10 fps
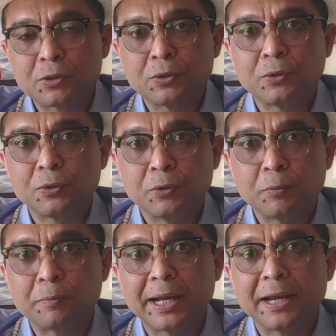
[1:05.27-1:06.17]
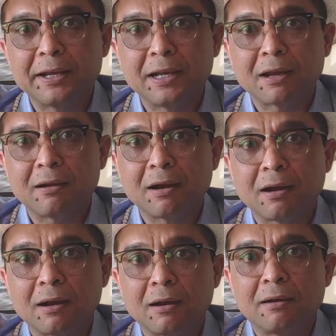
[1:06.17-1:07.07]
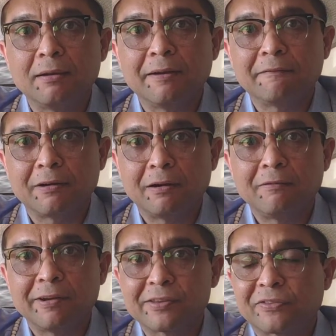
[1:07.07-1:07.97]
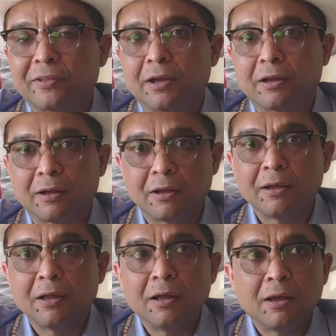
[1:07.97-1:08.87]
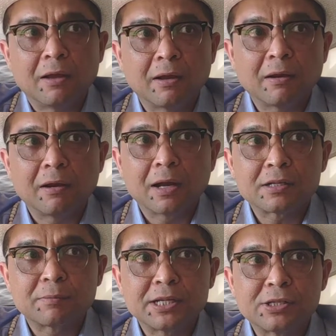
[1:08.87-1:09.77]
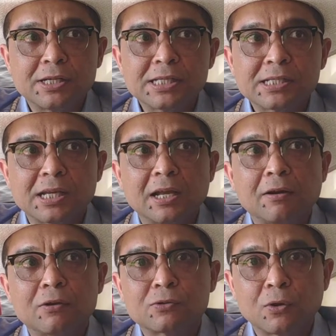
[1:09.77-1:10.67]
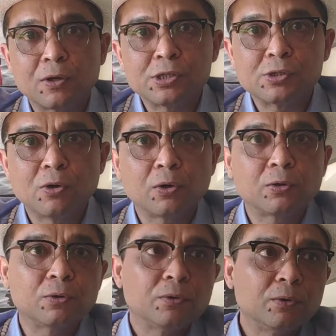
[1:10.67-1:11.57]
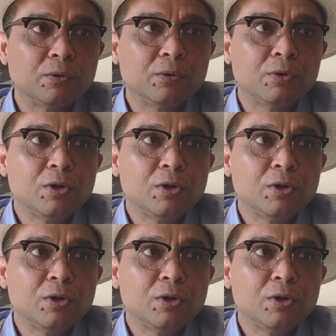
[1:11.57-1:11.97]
to pray in the Ganga River with the Ganga specialist, and also go to